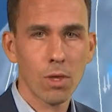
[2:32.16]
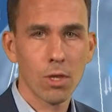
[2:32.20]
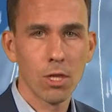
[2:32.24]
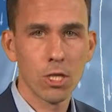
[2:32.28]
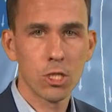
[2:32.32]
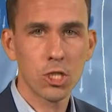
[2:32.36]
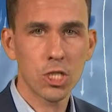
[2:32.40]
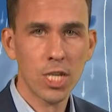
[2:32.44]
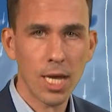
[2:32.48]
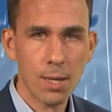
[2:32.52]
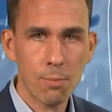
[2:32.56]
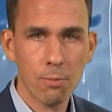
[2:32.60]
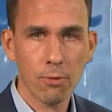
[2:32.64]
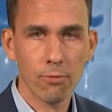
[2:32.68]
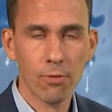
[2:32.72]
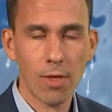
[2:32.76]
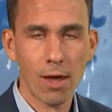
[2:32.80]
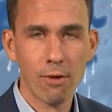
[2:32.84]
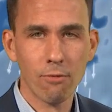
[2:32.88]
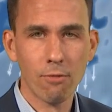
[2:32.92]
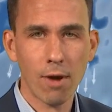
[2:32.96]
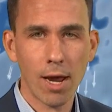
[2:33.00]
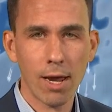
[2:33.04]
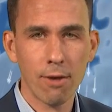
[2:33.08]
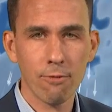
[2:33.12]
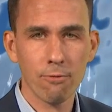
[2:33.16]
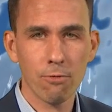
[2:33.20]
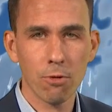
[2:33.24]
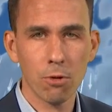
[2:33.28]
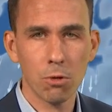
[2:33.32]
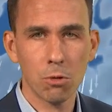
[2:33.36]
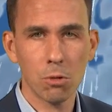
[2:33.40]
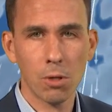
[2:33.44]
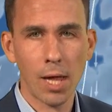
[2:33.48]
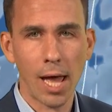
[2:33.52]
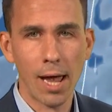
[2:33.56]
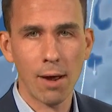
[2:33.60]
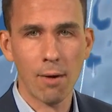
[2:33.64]
the shape of that
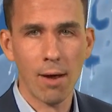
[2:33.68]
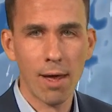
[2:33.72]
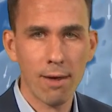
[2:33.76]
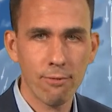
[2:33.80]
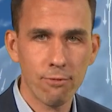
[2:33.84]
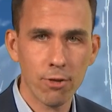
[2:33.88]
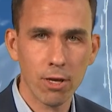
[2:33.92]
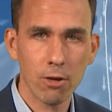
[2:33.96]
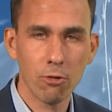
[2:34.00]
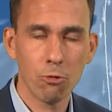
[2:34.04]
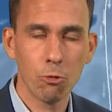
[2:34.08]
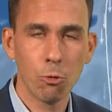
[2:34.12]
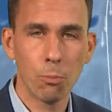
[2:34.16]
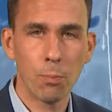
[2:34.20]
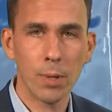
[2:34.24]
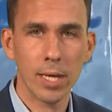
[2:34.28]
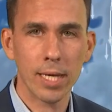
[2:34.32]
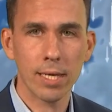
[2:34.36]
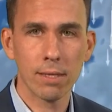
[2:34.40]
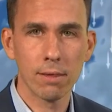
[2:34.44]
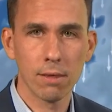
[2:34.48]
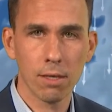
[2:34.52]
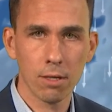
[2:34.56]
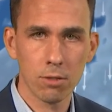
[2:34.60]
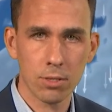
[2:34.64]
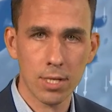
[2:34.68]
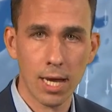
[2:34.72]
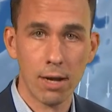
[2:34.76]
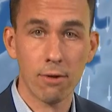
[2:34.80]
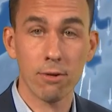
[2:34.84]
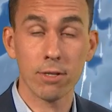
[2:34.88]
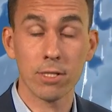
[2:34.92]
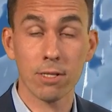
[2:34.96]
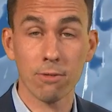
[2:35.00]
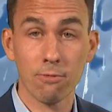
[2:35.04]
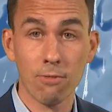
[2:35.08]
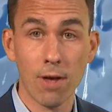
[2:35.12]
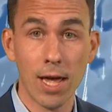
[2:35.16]
rainfall, how heavy it will be in those
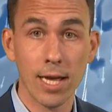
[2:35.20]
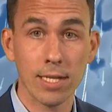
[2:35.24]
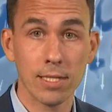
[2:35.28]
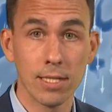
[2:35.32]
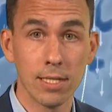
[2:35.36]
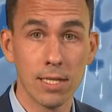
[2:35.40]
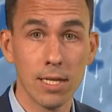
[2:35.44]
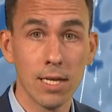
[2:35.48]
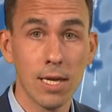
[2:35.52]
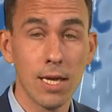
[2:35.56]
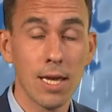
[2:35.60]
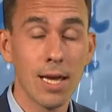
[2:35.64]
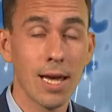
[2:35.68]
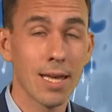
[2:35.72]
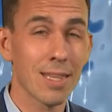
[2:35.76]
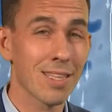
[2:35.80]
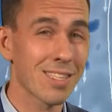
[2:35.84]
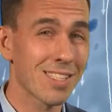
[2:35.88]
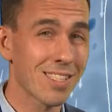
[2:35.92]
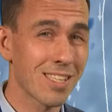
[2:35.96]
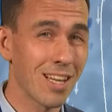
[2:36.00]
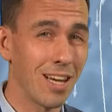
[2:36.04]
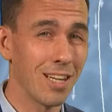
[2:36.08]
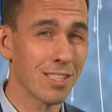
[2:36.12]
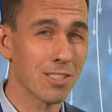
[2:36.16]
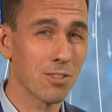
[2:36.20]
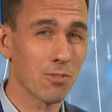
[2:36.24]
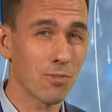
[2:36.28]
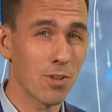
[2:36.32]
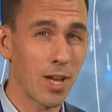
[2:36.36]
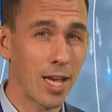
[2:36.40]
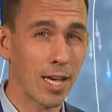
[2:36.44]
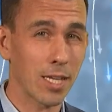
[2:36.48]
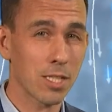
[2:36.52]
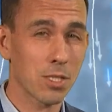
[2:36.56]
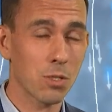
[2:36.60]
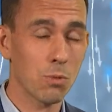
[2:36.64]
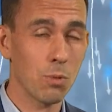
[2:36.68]
areas affected at the start of
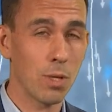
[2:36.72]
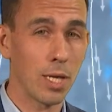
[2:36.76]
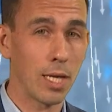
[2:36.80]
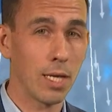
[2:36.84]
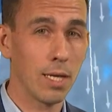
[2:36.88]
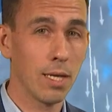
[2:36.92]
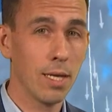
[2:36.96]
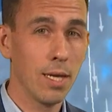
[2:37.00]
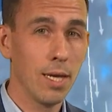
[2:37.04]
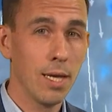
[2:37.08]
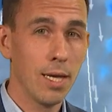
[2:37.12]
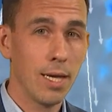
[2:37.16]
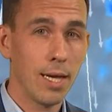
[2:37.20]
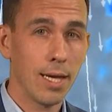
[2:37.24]
next week.